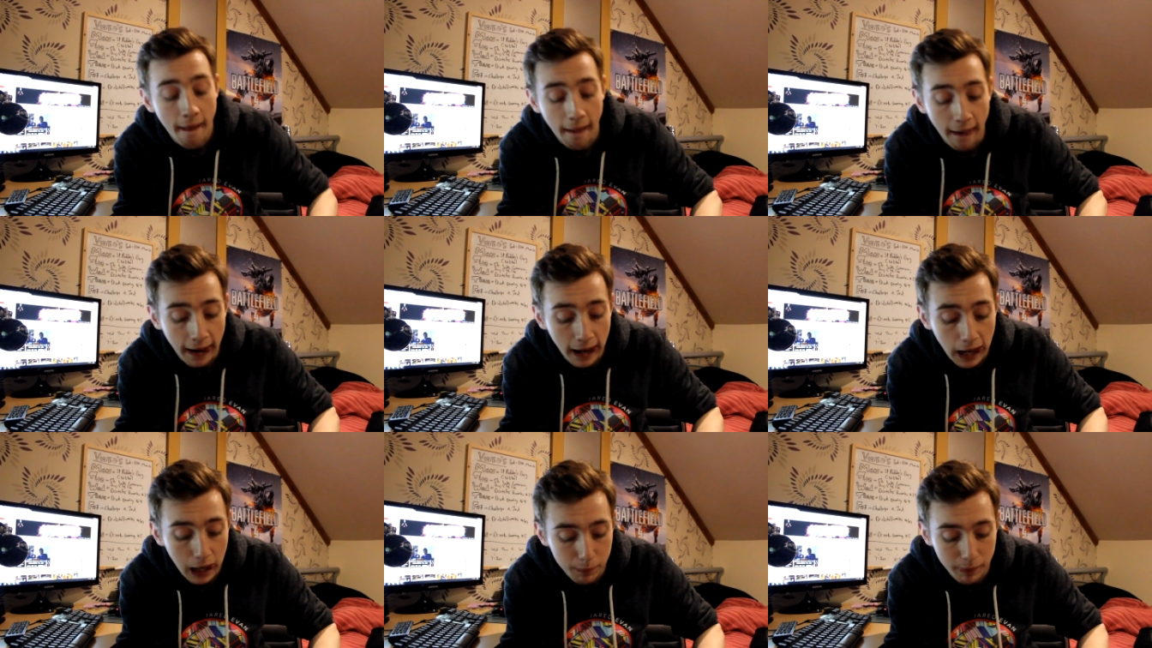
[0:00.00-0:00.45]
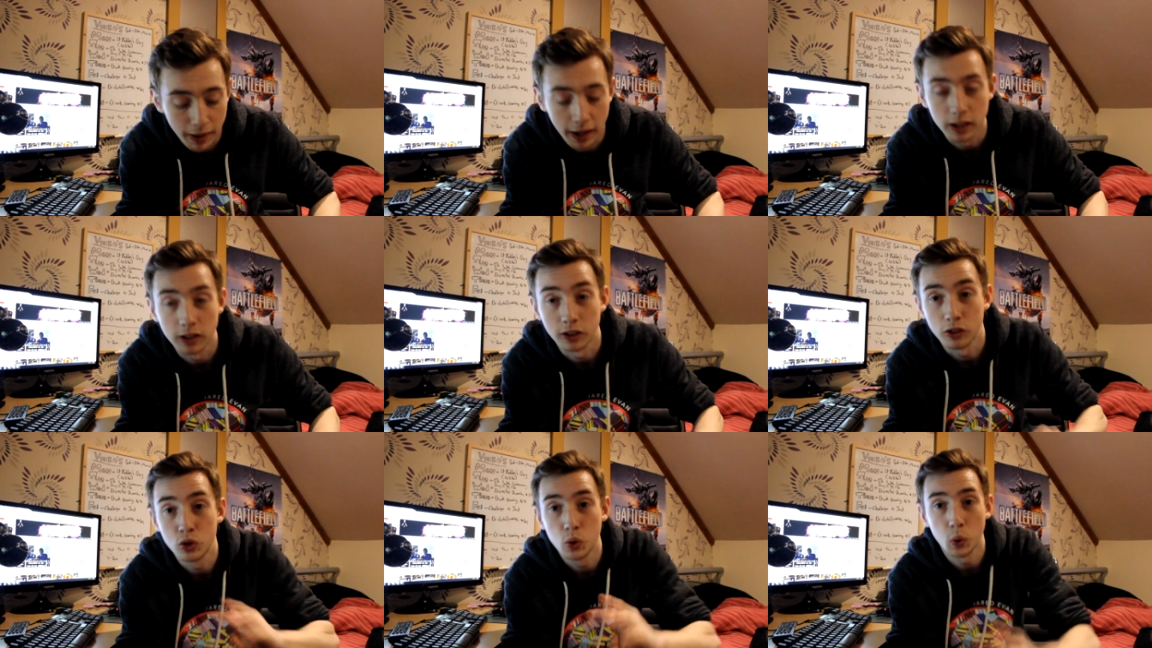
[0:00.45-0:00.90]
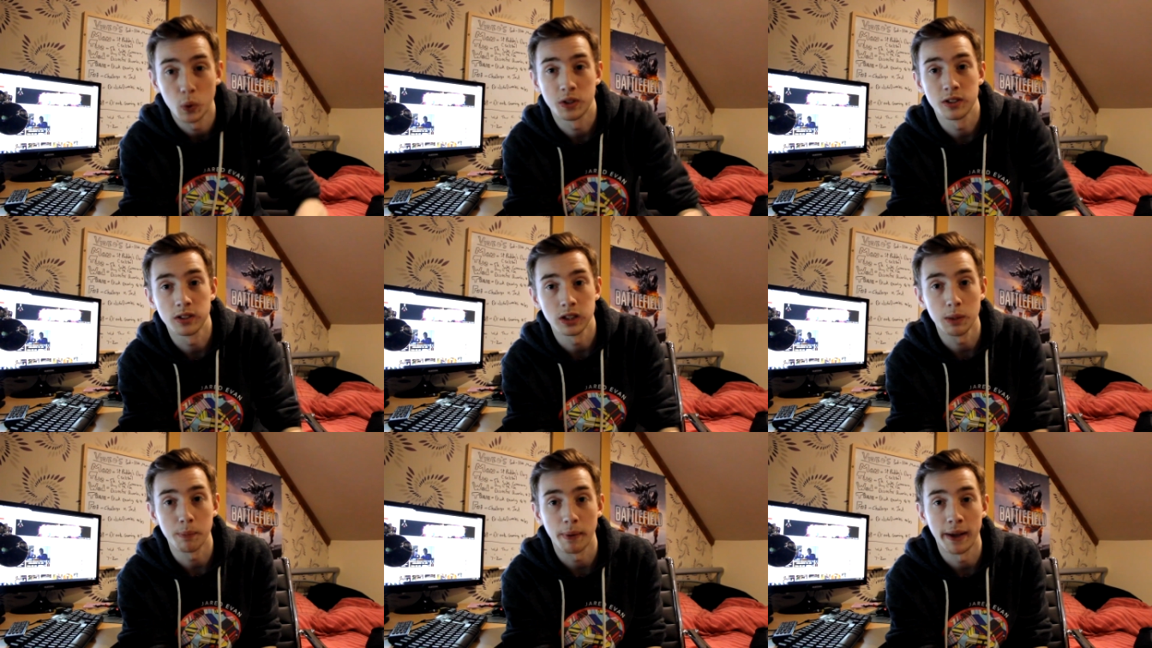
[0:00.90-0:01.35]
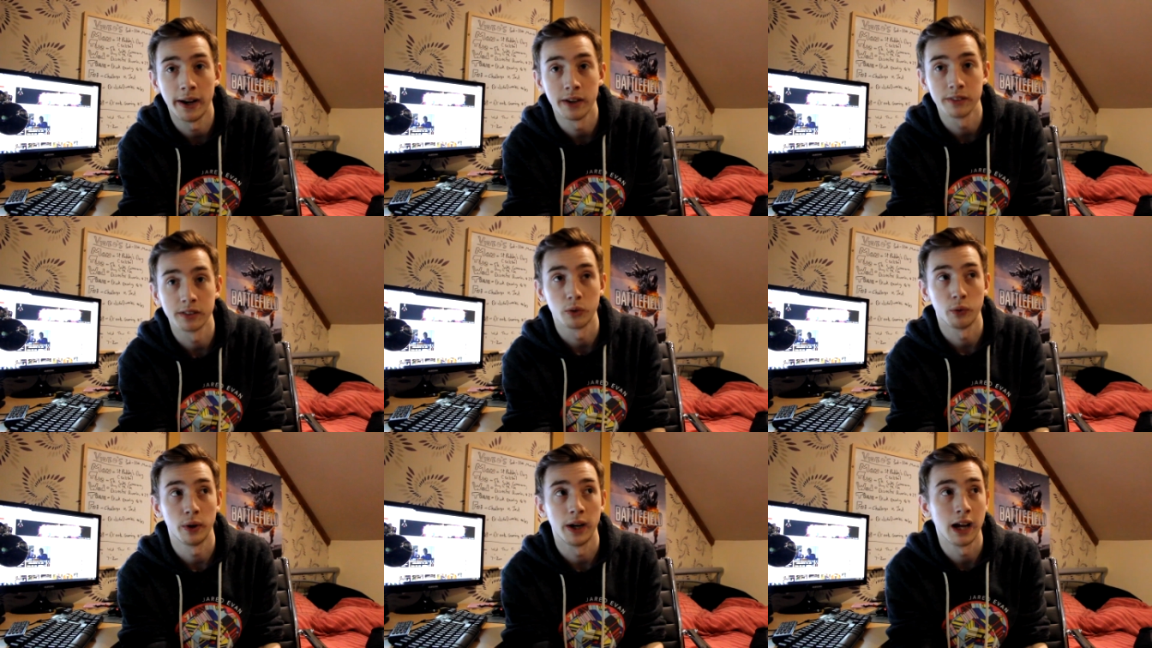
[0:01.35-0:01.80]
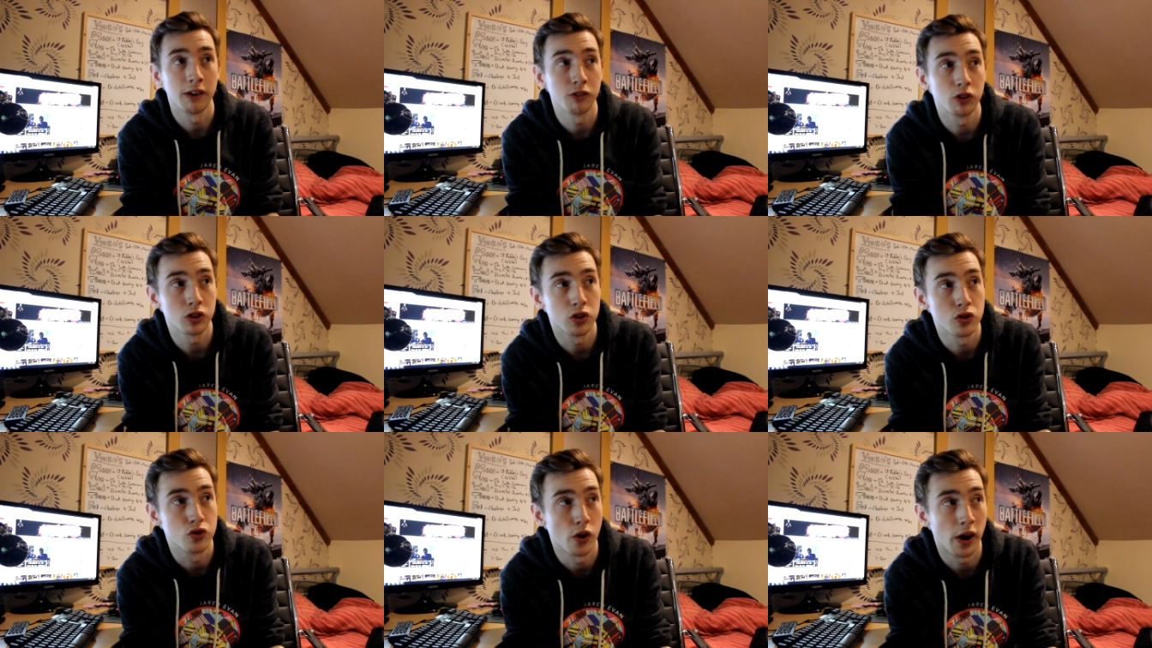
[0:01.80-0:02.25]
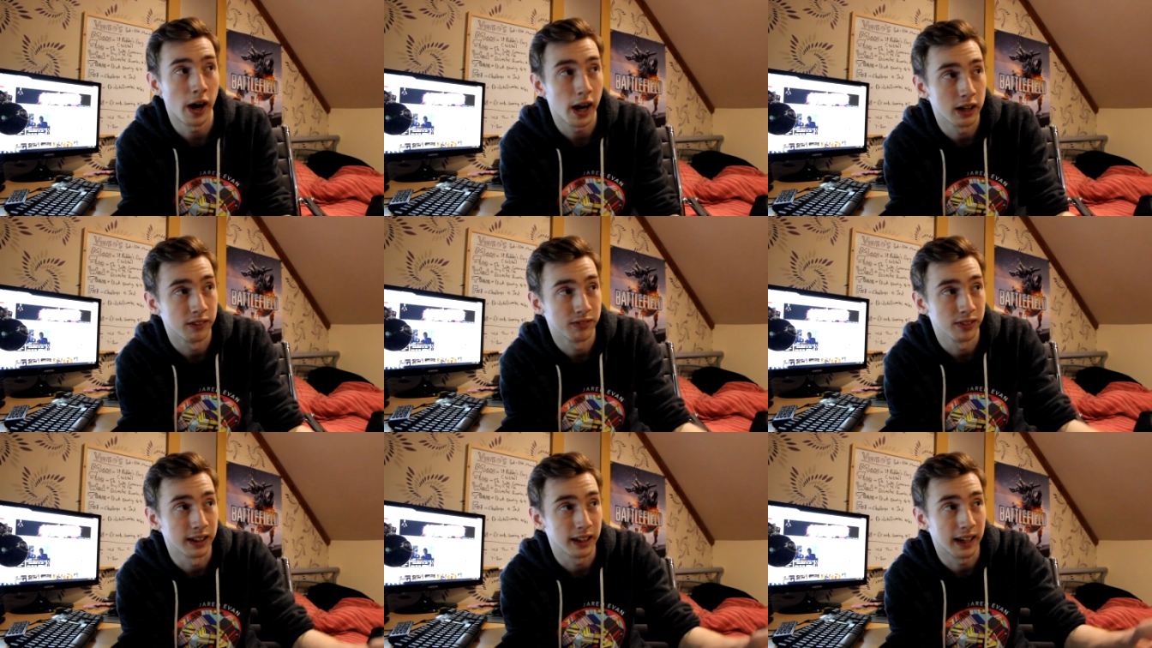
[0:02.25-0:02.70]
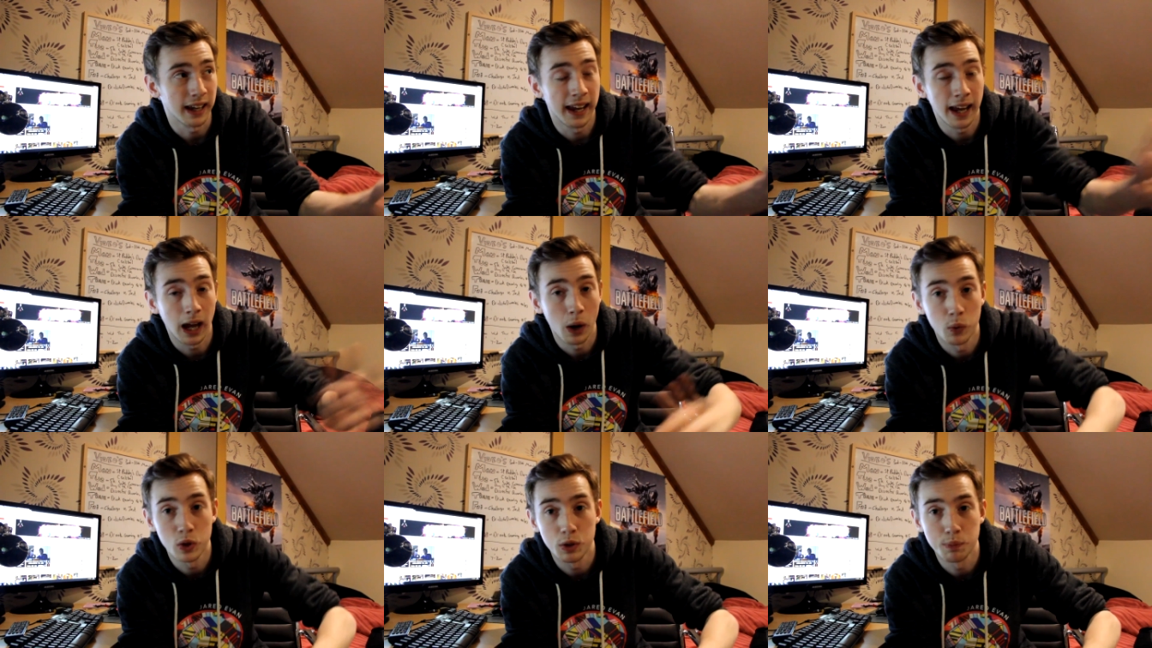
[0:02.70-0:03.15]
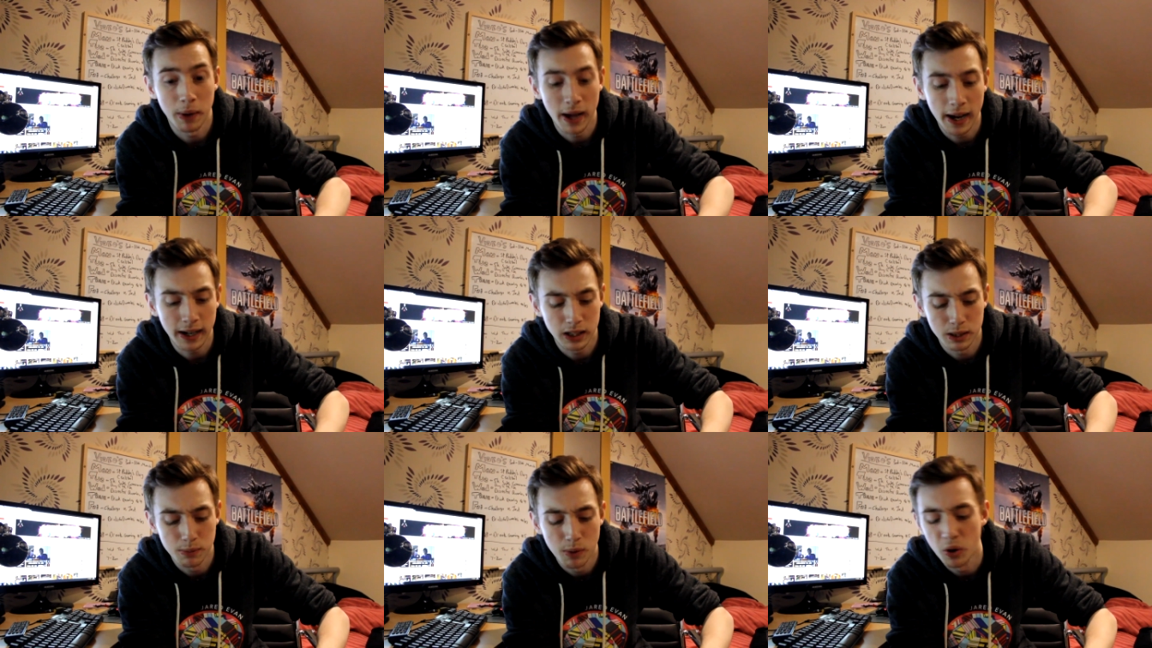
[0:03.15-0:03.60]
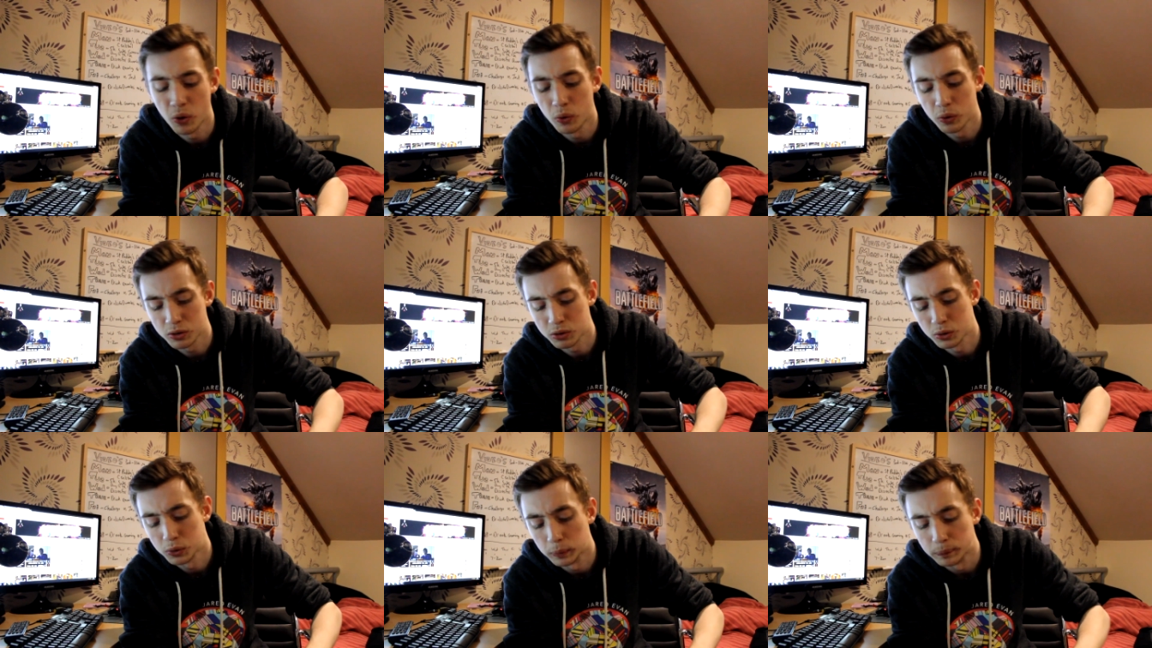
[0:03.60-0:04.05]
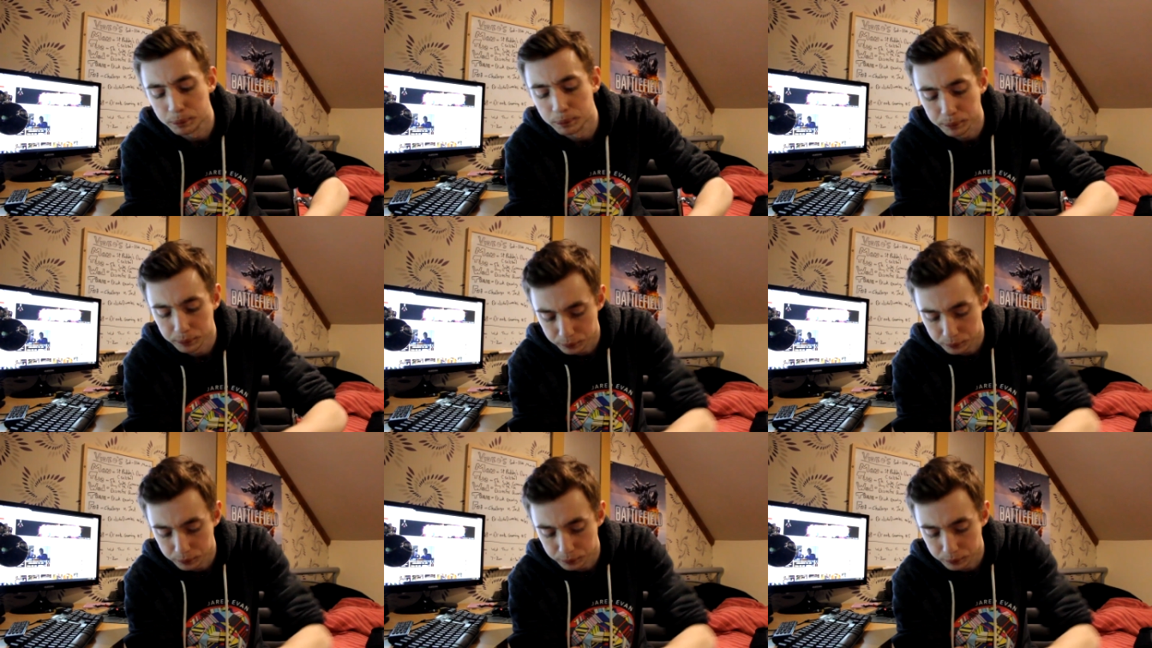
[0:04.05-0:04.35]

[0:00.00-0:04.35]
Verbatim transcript: um, I had like two hours sleep and I was like right I've got to drive like eight hours back tomorrow so